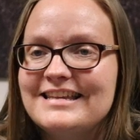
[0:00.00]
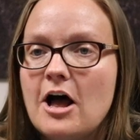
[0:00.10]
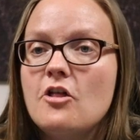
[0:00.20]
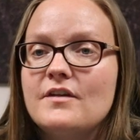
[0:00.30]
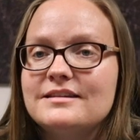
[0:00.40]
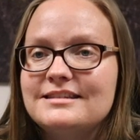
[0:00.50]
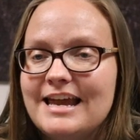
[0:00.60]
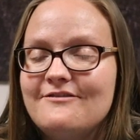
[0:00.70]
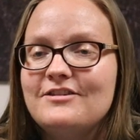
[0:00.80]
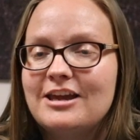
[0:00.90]
Health and
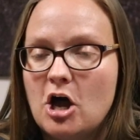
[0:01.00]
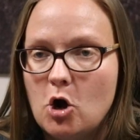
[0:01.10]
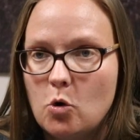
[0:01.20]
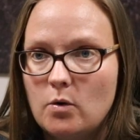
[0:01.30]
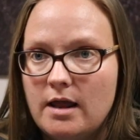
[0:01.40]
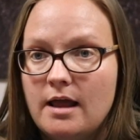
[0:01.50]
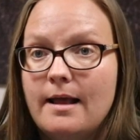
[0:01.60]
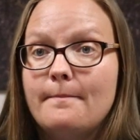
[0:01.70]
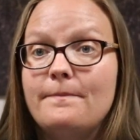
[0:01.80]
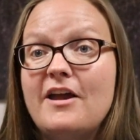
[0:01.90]
Safety Code,
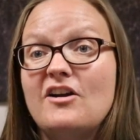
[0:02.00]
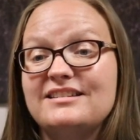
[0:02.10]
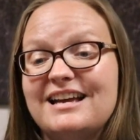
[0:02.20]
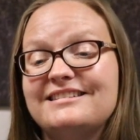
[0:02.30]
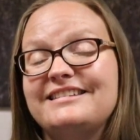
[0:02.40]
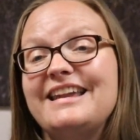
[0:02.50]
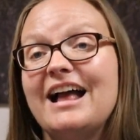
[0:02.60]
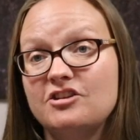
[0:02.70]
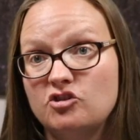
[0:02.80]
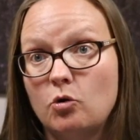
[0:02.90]
there is a
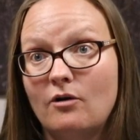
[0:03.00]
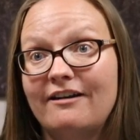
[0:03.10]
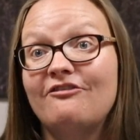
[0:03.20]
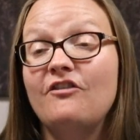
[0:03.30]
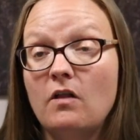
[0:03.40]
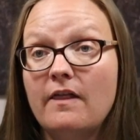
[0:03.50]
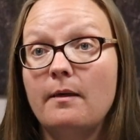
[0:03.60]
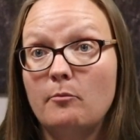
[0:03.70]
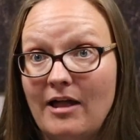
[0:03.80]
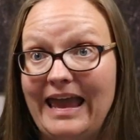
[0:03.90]
statutory
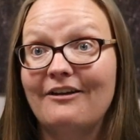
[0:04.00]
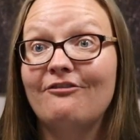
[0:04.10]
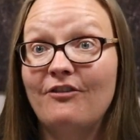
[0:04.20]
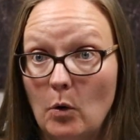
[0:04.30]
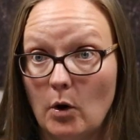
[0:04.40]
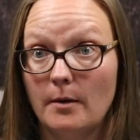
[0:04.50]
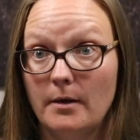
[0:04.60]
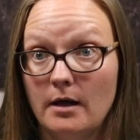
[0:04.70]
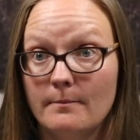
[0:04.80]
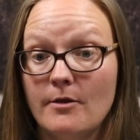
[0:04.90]
fill-in-the-blank
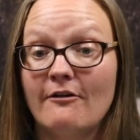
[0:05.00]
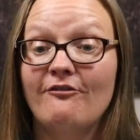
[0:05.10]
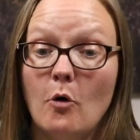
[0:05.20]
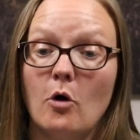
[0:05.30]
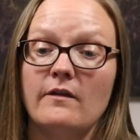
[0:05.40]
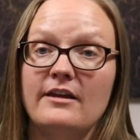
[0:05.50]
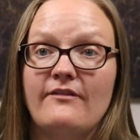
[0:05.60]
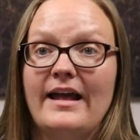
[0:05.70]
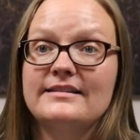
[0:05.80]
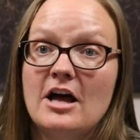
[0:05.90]
form for the
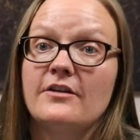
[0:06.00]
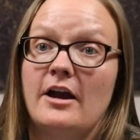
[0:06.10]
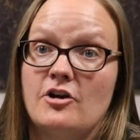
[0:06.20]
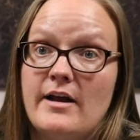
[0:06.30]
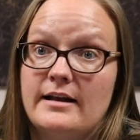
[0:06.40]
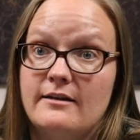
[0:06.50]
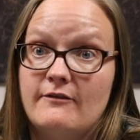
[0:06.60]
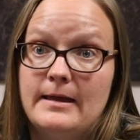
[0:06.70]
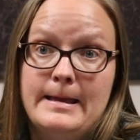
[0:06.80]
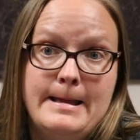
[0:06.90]
Advanced Healthcare Directive.
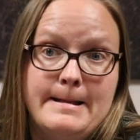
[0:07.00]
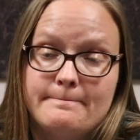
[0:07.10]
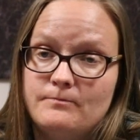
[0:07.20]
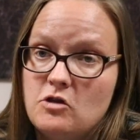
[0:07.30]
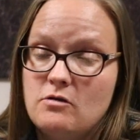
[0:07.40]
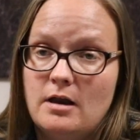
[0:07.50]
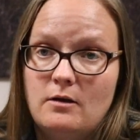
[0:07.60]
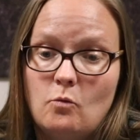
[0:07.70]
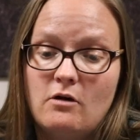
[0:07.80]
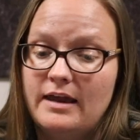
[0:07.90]
You
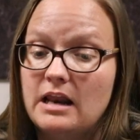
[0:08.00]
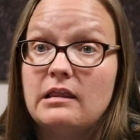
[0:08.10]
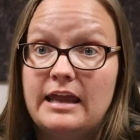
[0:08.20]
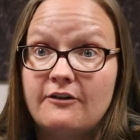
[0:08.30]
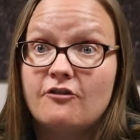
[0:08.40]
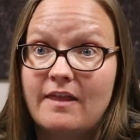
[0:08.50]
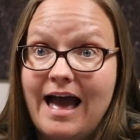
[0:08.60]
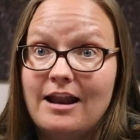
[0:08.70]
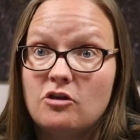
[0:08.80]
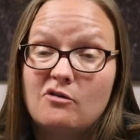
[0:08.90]
can, we'll get a link for
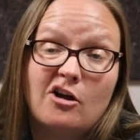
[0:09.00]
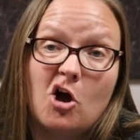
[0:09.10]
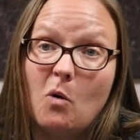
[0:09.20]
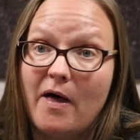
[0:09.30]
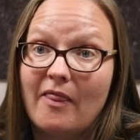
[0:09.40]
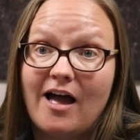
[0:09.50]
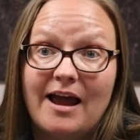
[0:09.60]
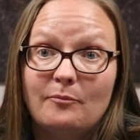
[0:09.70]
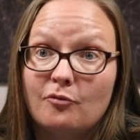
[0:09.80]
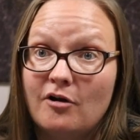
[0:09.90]
that. You can go
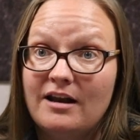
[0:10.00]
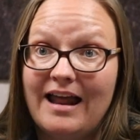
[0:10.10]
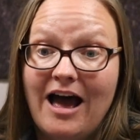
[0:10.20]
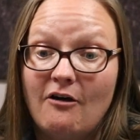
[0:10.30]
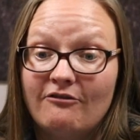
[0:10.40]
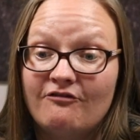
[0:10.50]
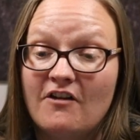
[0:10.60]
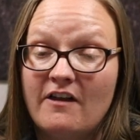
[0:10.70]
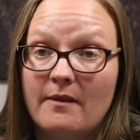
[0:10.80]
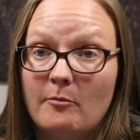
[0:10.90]
online, print it out,
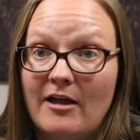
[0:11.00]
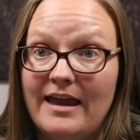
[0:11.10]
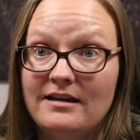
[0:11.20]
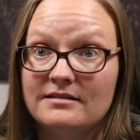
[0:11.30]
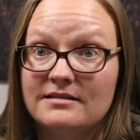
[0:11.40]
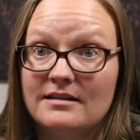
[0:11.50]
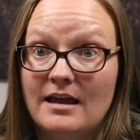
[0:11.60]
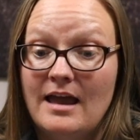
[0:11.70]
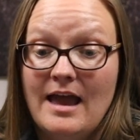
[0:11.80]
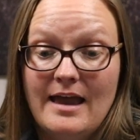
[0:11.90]
fill in the blanks,
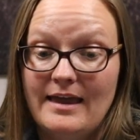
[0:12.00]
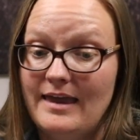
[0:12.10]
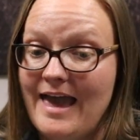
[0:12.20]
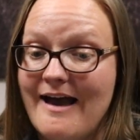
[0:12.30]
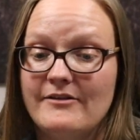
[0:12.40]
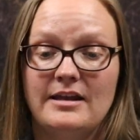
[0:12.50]
have